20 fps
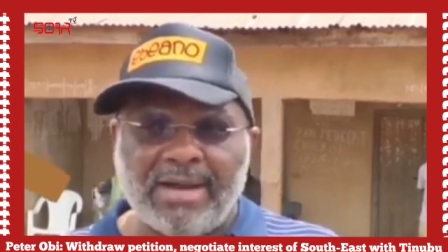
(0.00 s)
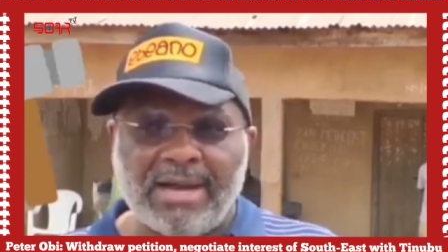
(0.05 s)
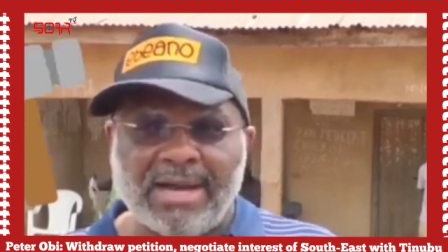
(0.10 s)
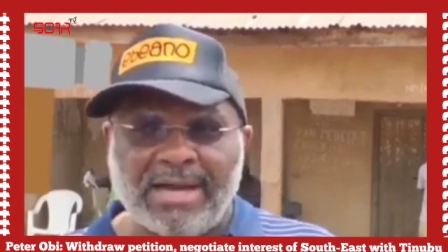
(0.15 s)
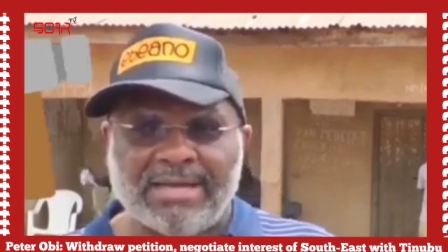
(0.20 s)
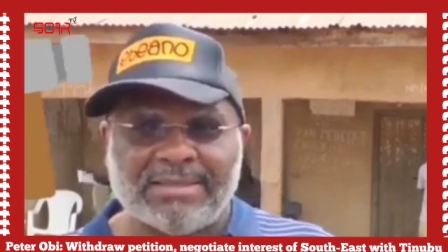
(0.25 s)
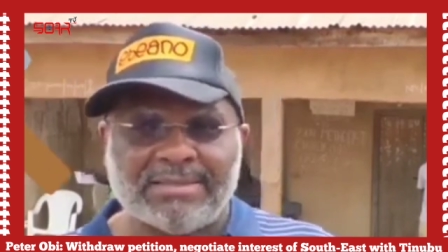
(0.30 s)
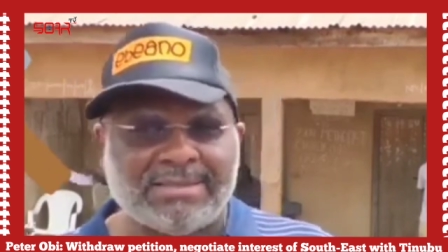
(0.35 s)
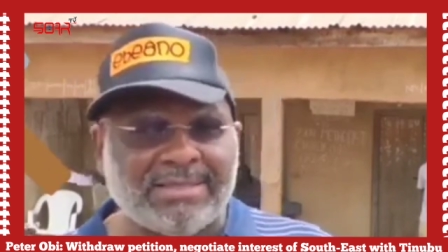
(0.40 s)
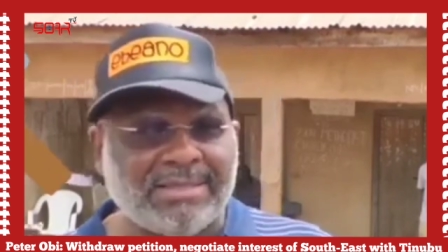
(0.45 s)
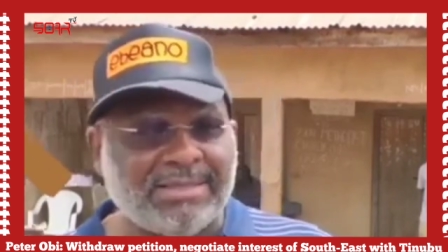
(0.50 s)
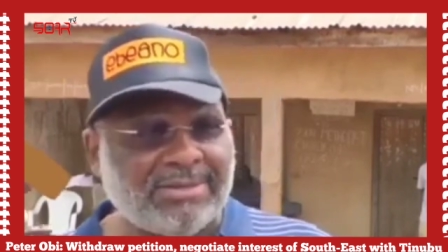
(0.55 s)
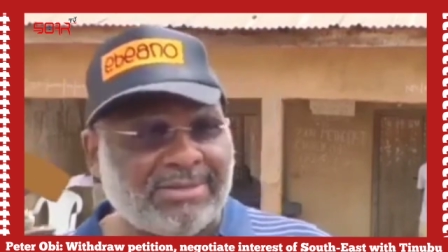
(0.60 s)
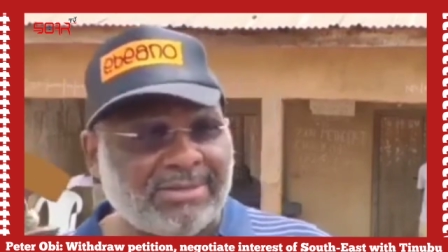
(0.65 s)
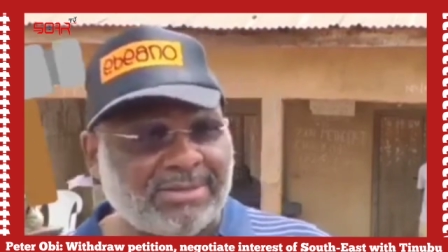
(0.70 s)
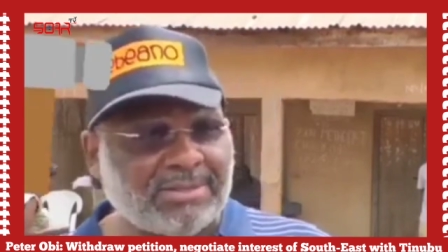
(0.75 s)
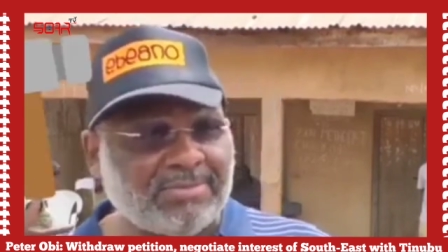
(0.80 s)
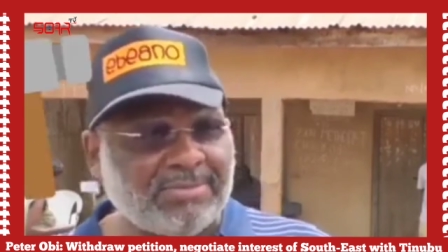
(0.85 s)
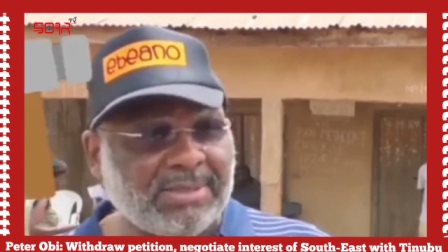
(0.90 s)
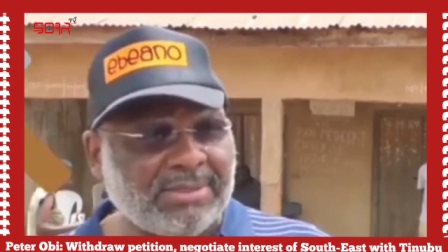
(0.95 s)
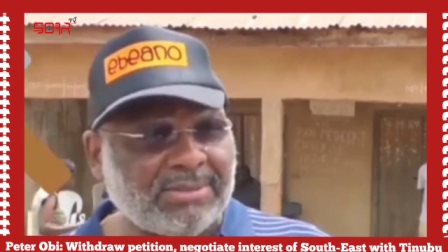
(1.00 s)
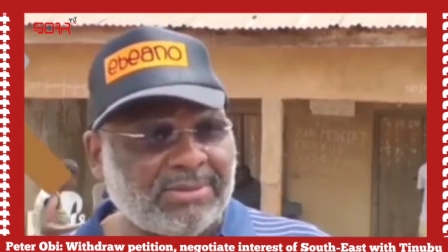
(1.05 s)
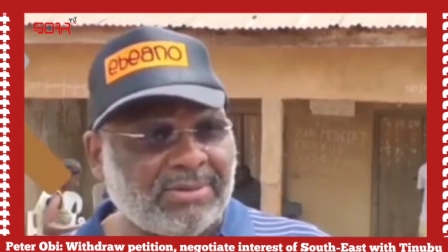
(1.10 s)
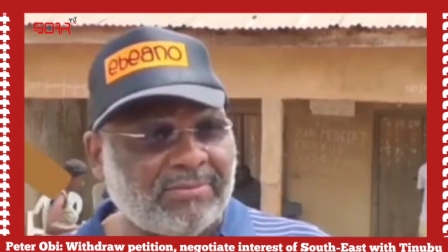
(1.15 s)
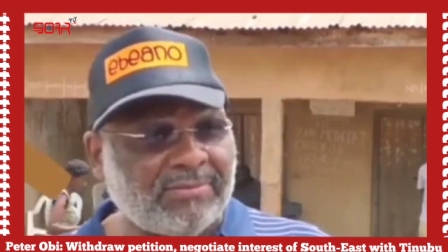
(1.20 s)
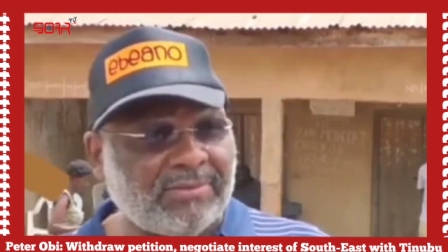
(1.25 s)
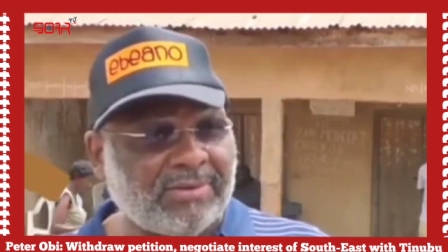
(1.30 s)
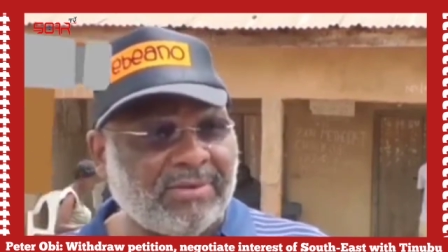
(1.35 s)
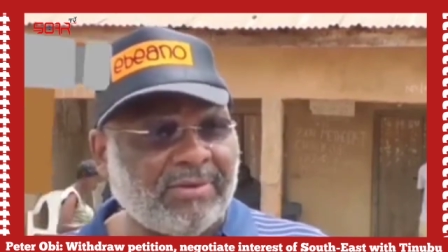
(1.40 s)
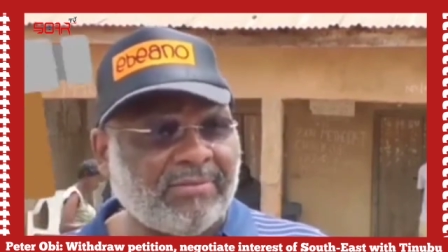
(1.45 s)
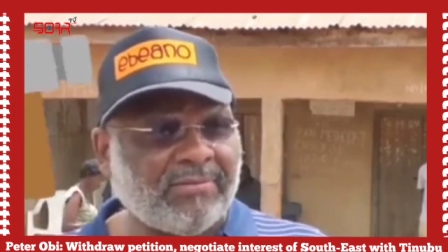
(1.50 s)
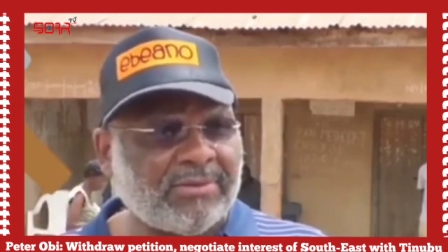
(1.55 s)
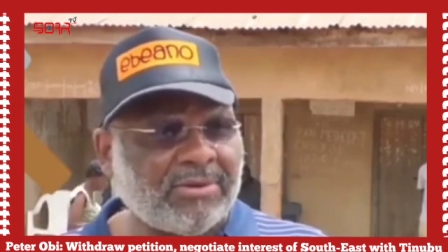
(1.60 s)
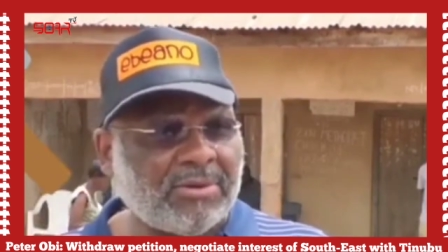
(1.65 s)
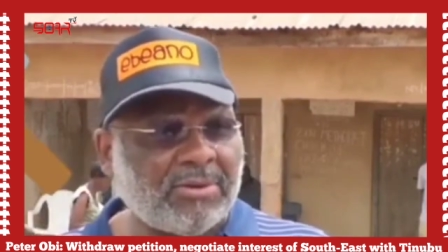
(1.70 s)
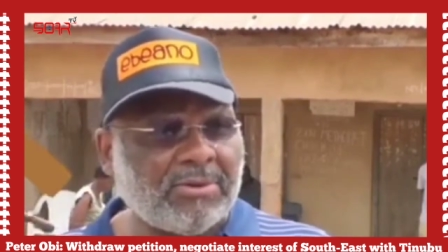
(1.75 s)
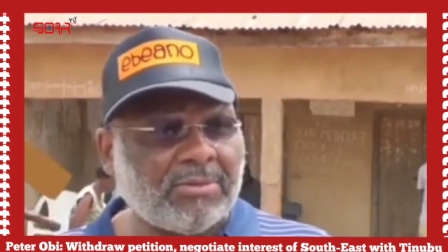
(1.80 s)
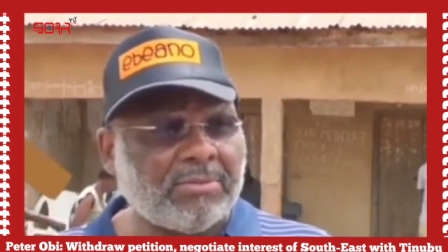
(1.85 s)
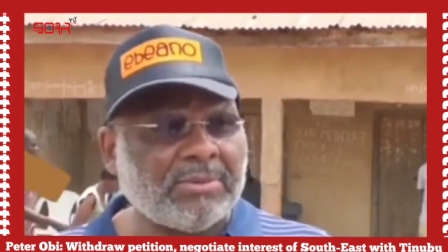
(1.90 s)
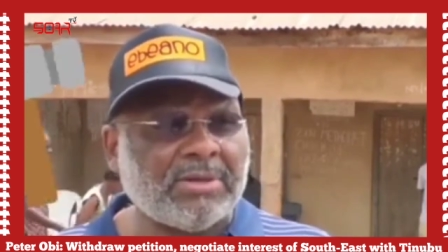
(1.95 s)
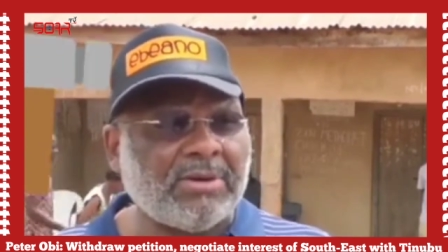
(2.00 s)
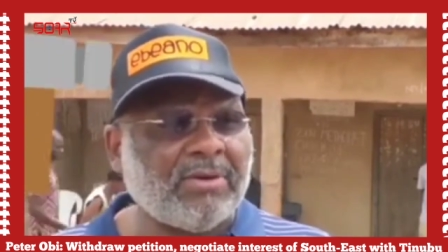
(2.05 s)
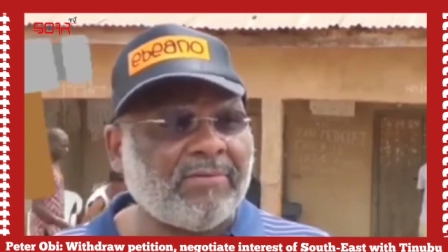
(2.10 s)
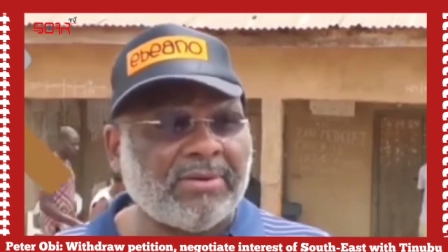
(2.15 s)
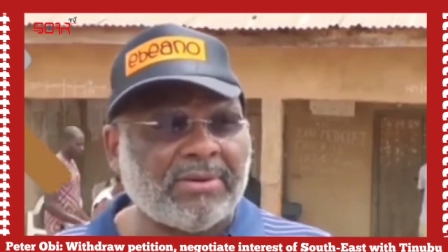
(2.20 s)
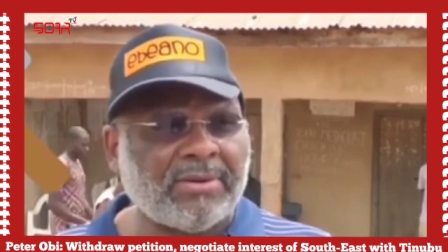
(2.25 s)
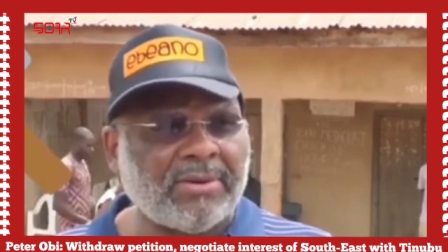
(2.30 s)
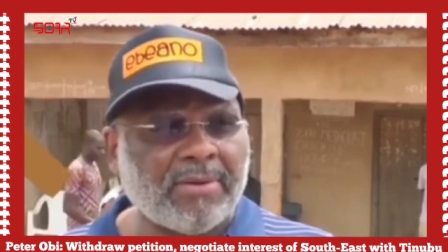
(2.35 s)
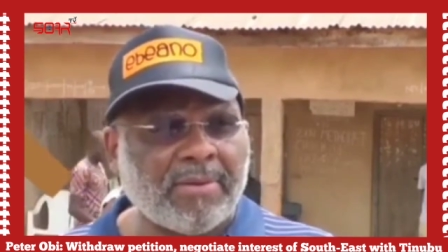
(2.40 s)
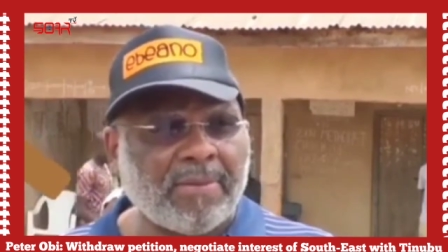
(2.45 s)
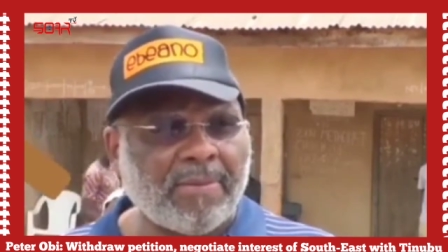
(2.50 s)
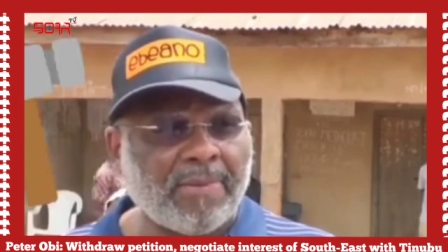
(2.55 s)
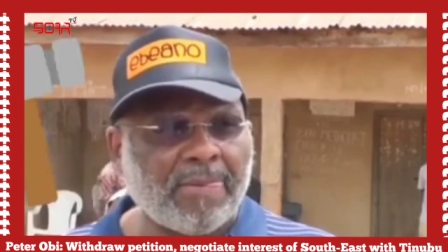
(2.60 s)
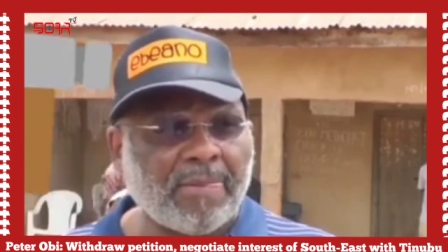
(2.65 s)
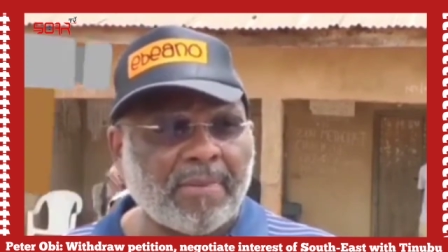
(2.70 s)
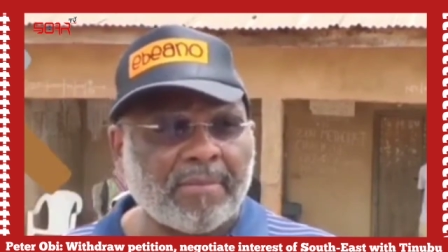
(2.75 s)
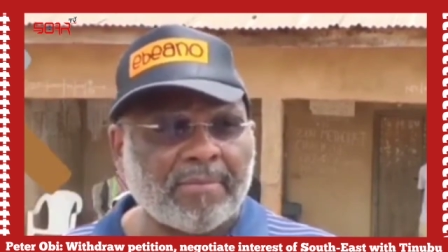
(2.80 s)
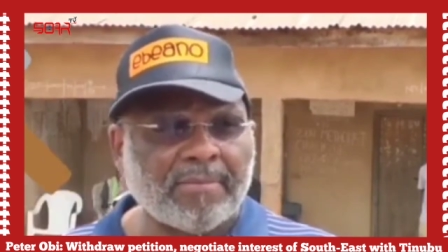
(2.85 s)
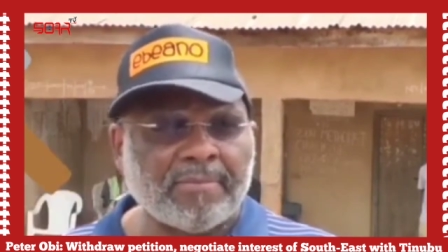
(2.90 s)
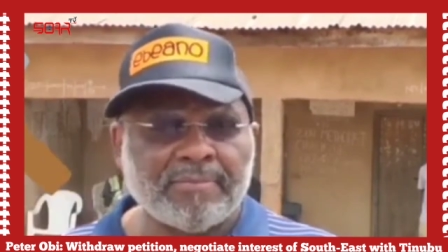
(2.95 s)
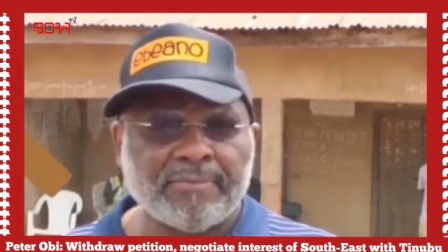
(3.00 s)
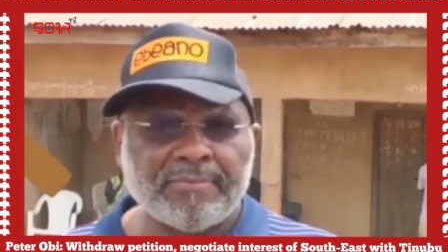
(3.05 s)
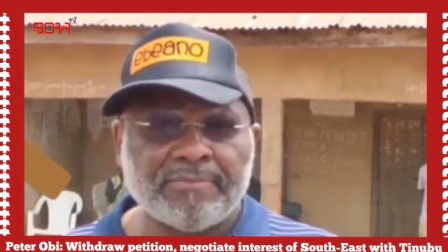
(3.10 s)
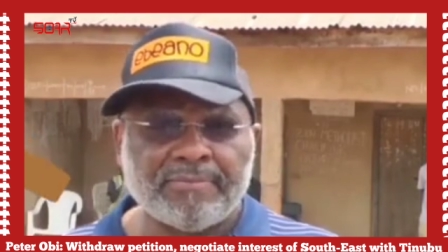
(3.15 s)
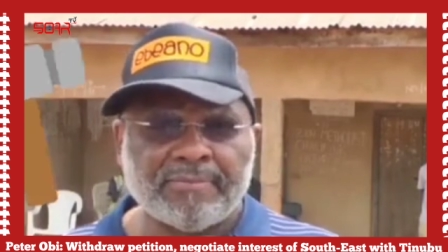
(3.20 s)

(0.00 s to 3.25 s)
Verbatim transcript: for safe landing on national issues that he can partake in the